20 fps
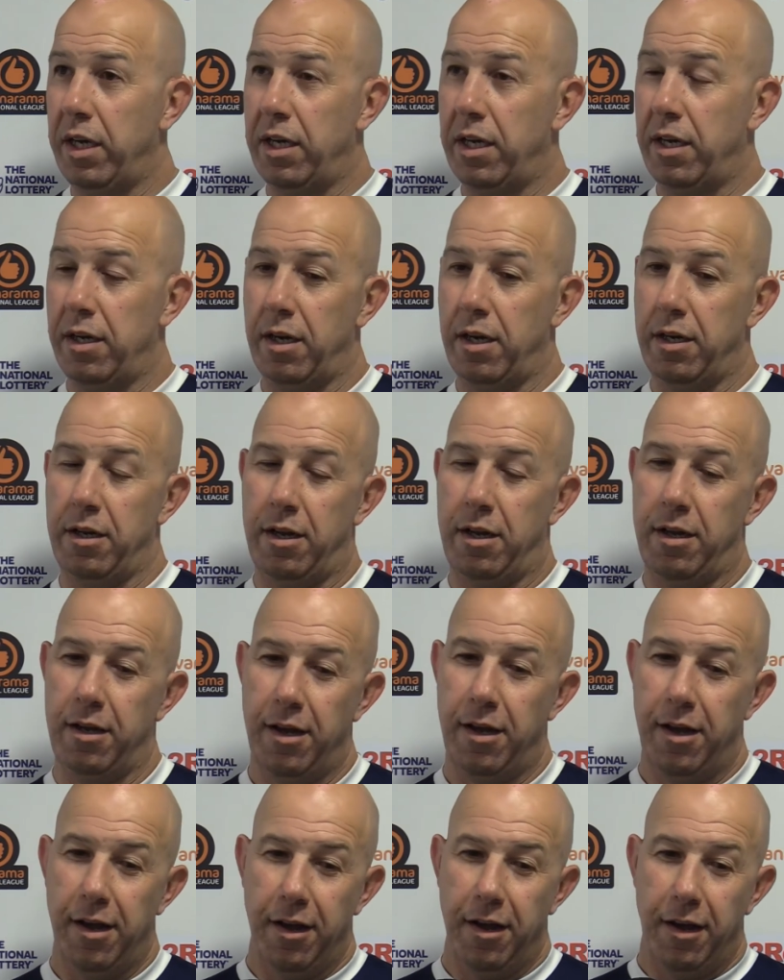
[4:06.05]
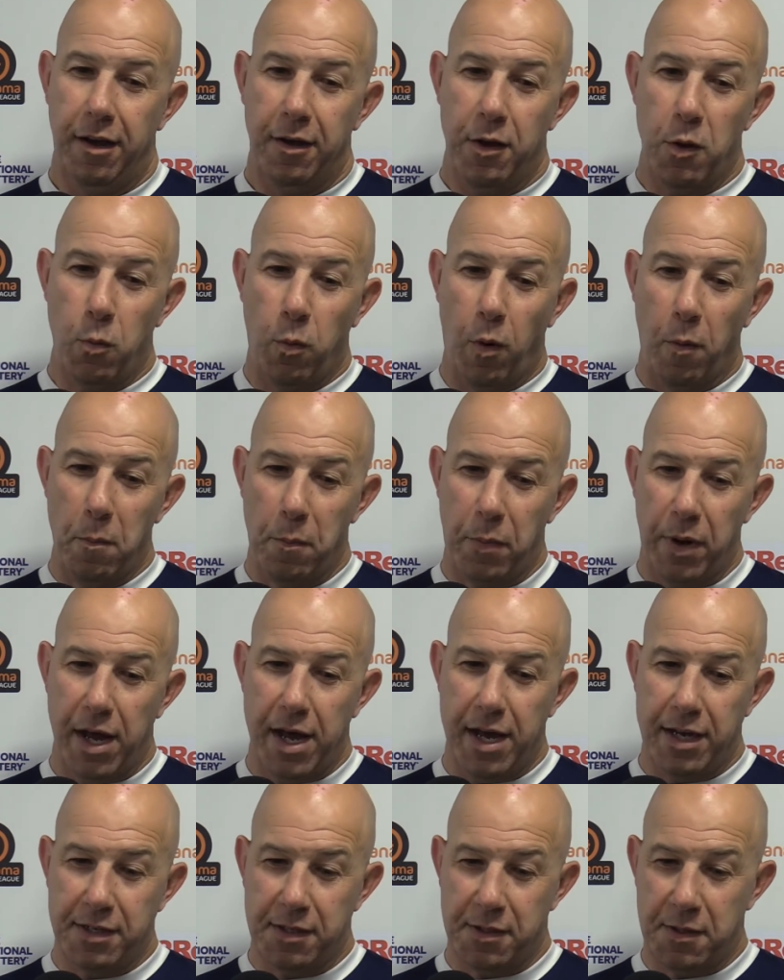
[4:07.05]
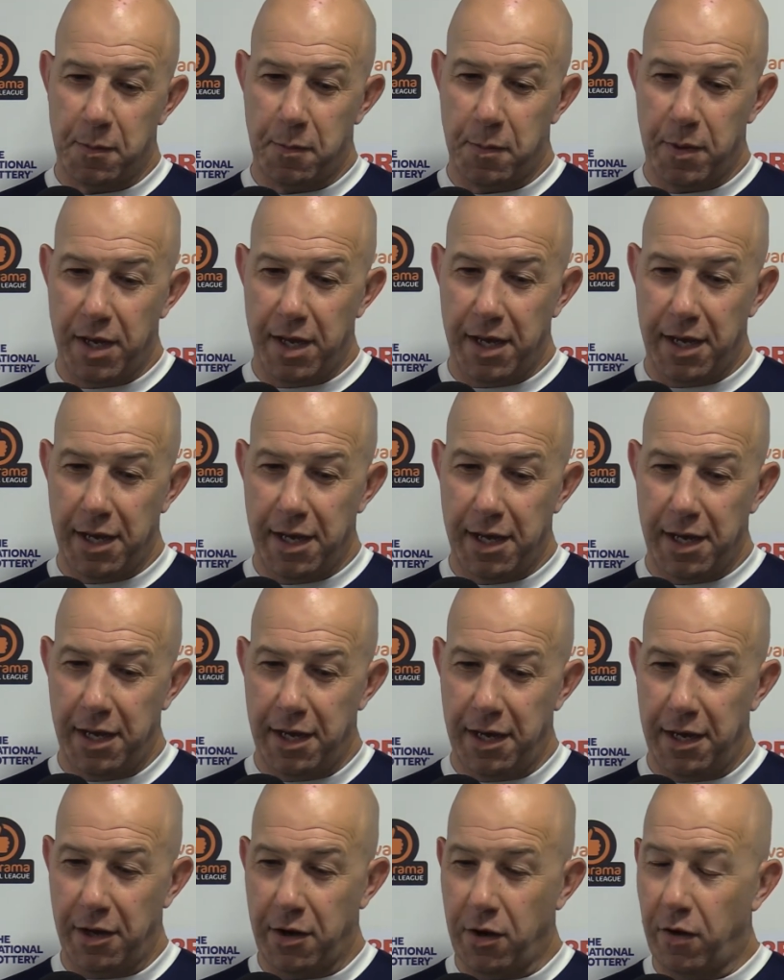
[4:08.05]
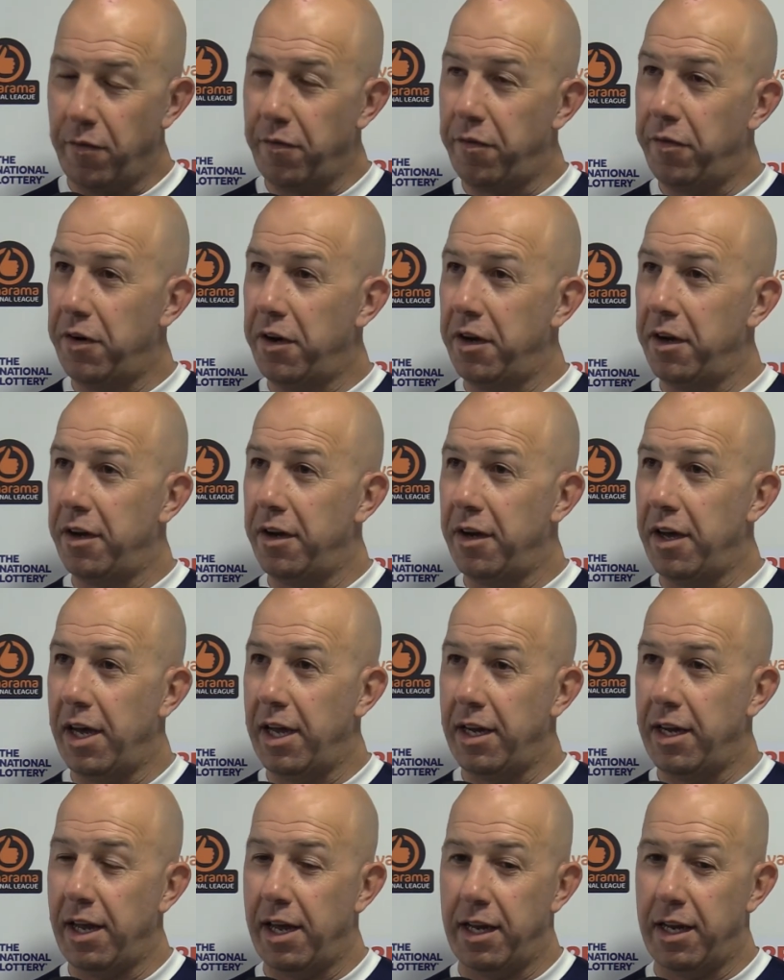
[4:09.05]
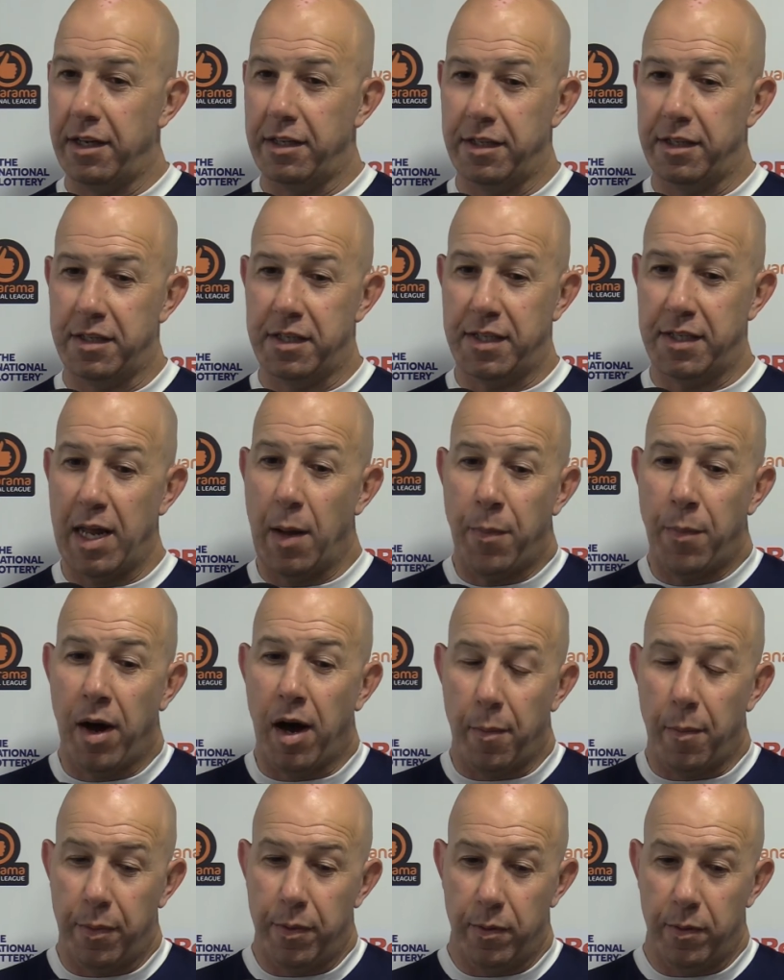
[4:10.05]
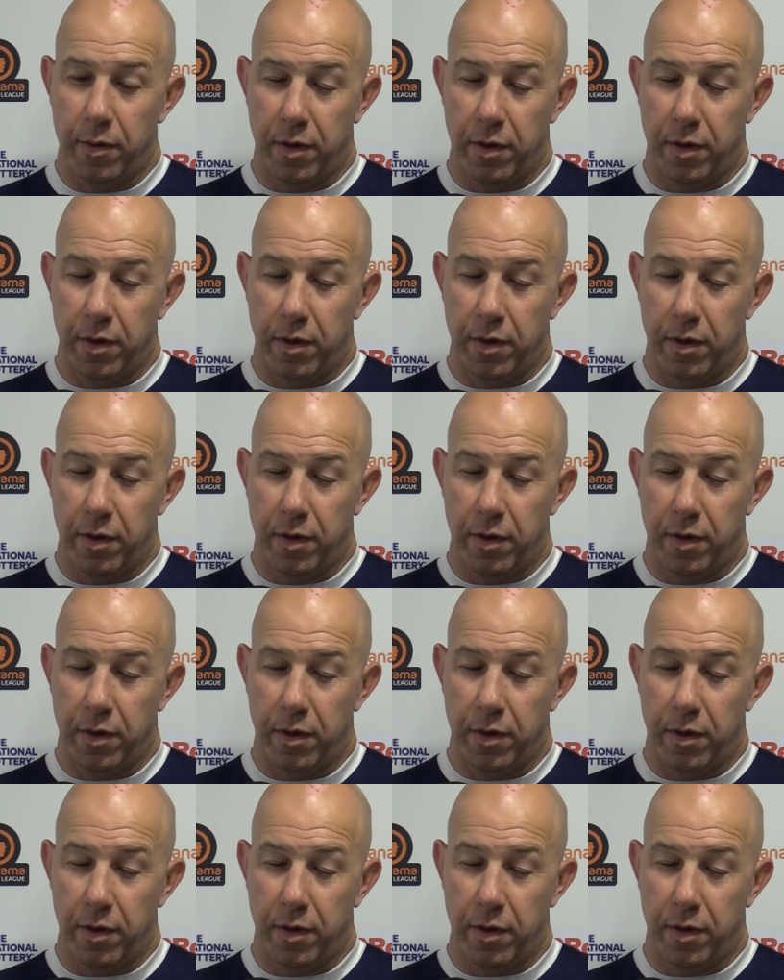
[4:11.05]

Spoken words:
And you want players to be confident and to step up